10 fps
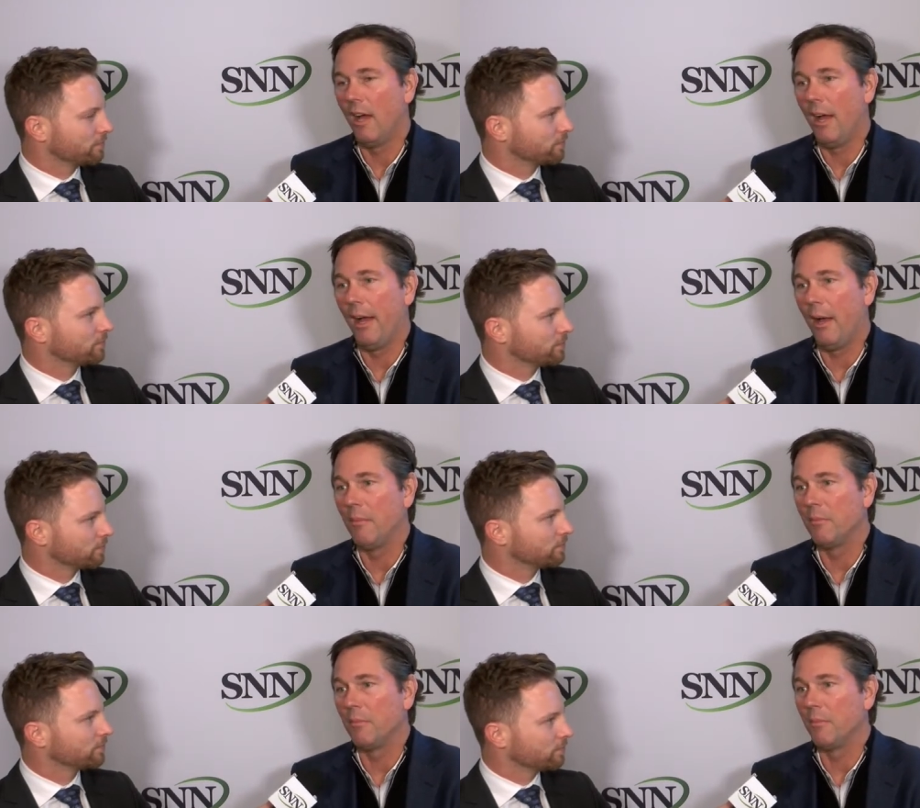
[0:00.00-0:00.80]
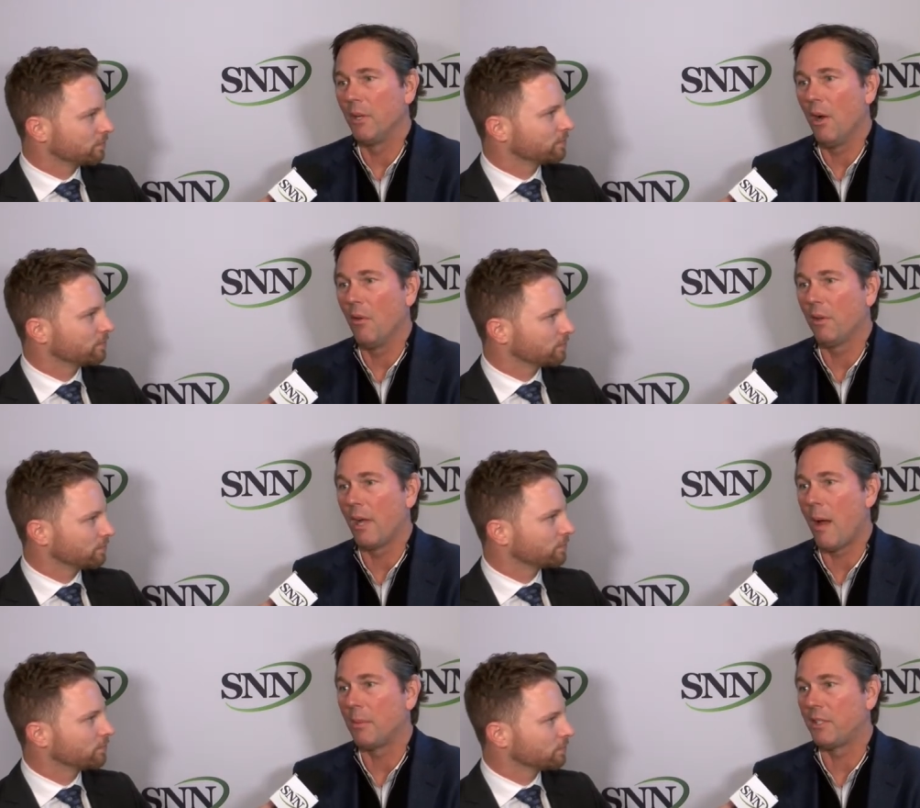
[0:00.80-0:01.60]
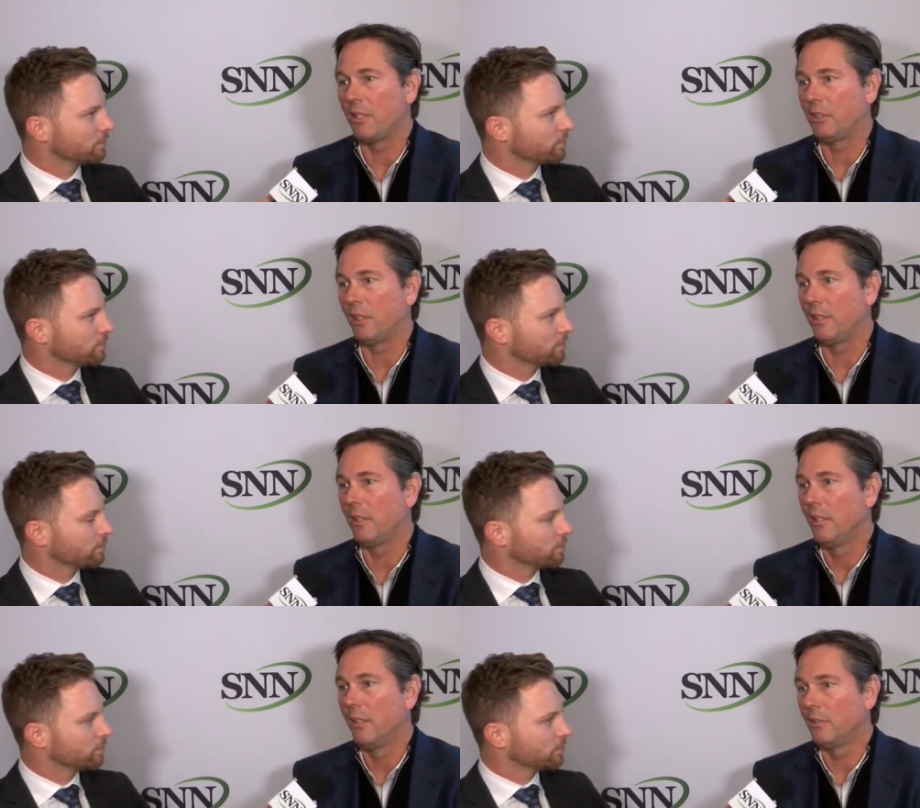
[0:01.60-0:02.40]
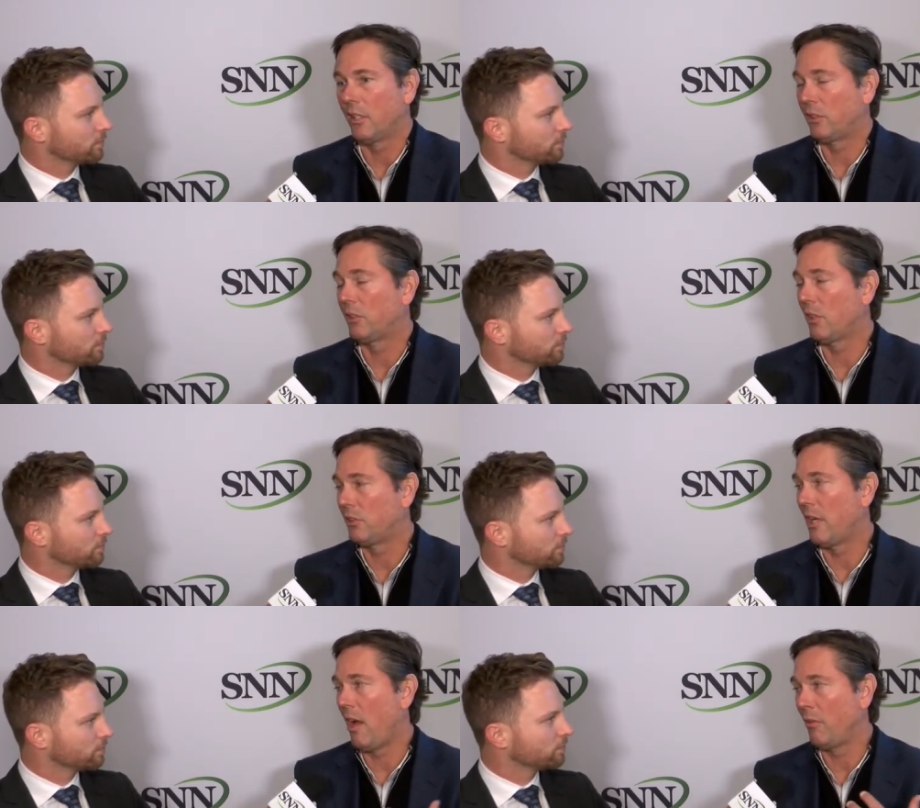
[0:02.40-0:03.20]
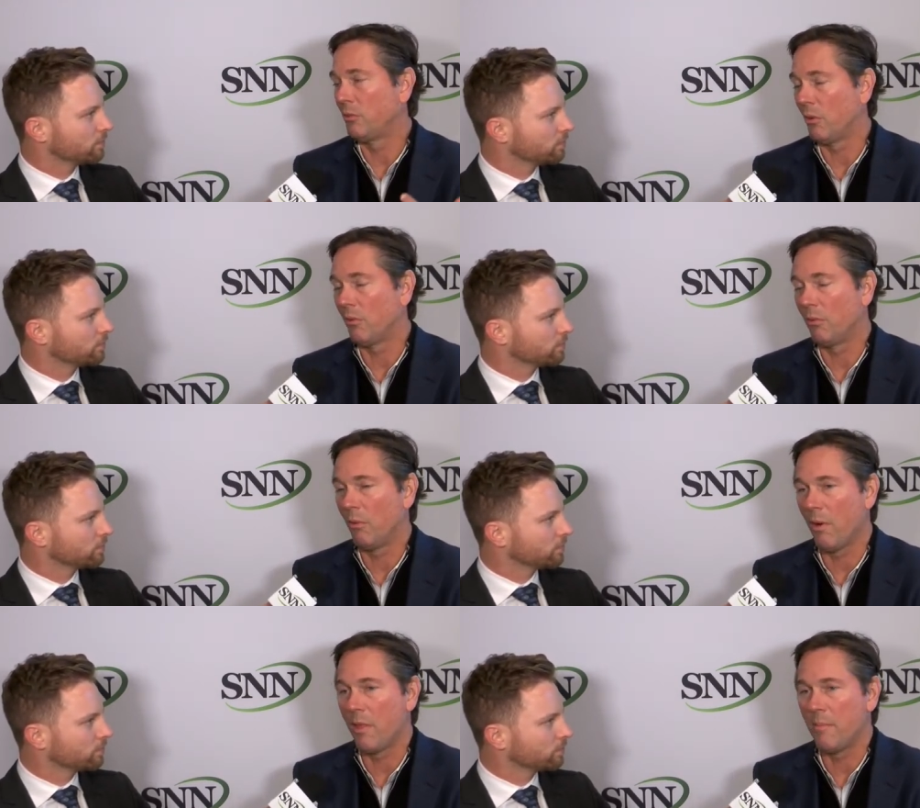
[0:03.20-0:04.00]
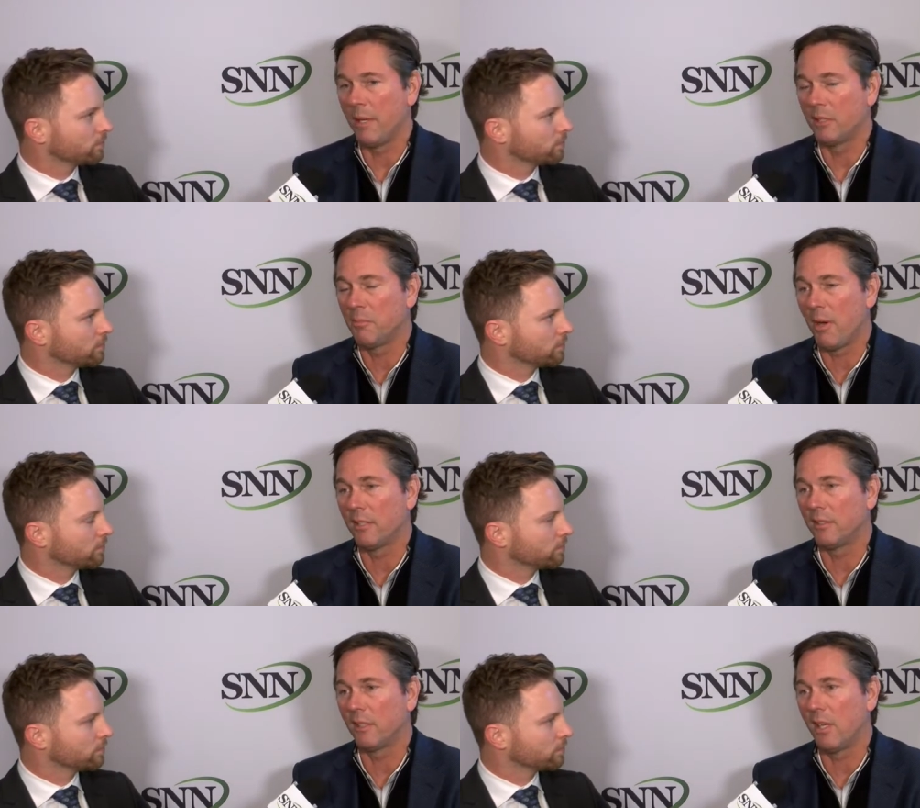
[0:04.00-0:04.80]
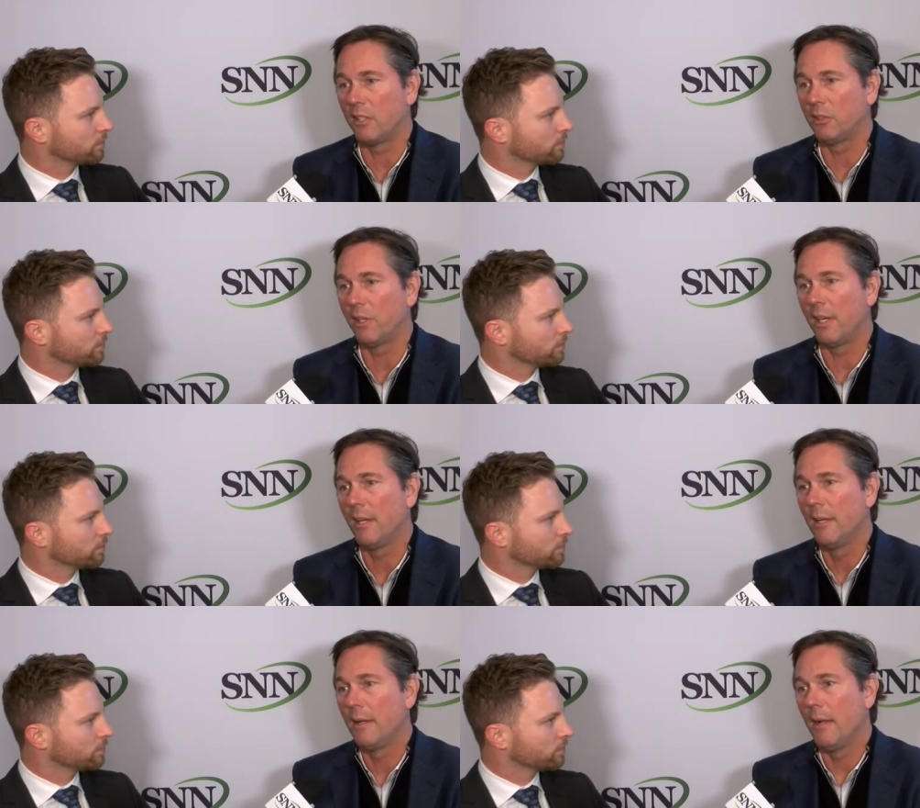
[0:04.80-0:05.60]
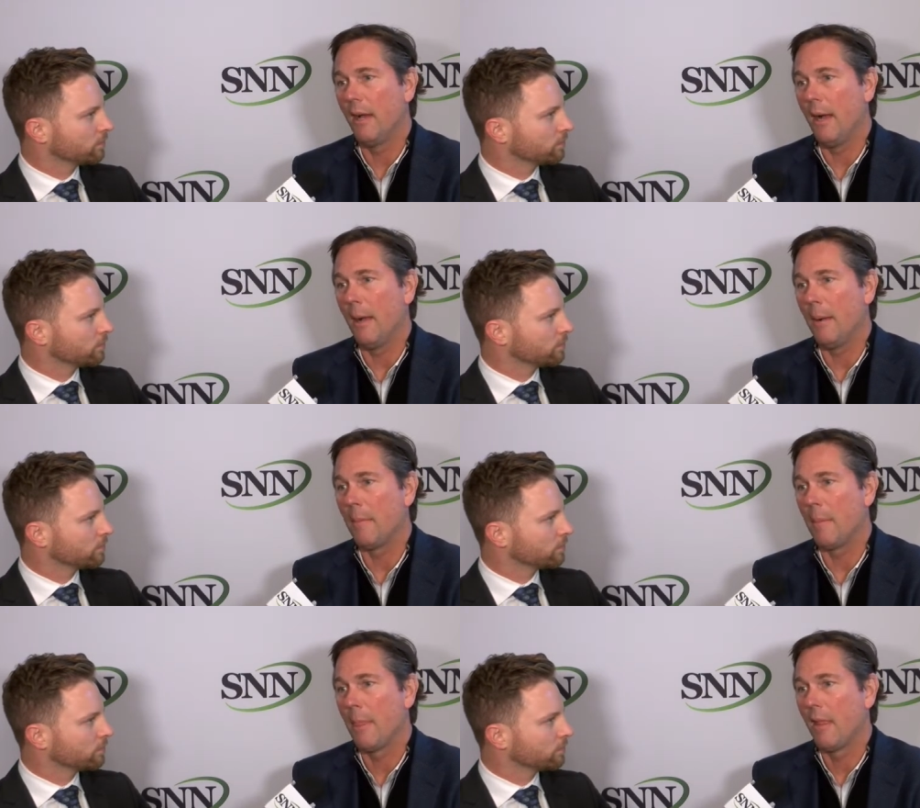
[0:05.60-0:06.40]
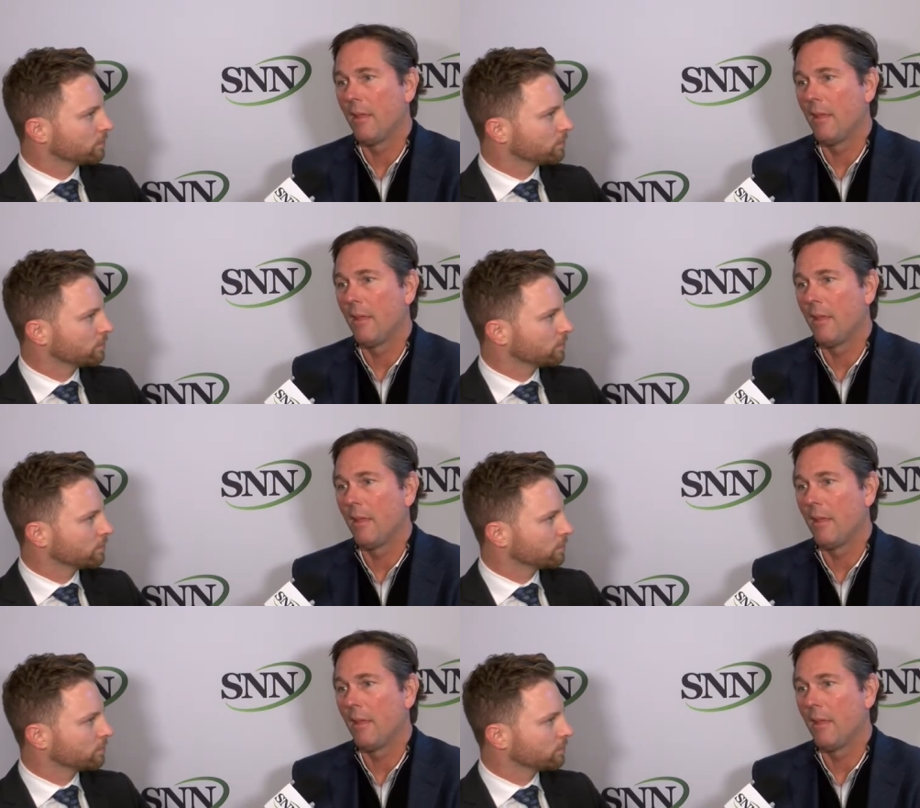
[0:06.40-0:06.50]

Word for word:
Speaker 1: Um, you know, the competition, such as ourselves, we're, we're one of the biggest brands in the country. Um,